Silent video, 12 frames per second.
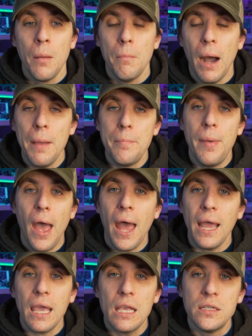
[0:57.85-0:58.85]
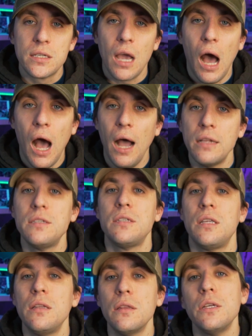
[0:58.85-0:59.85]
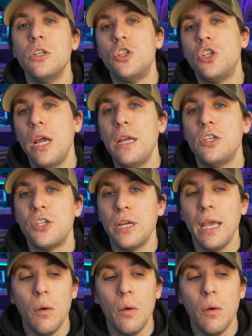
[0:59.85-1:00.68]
My bag is constantly changing,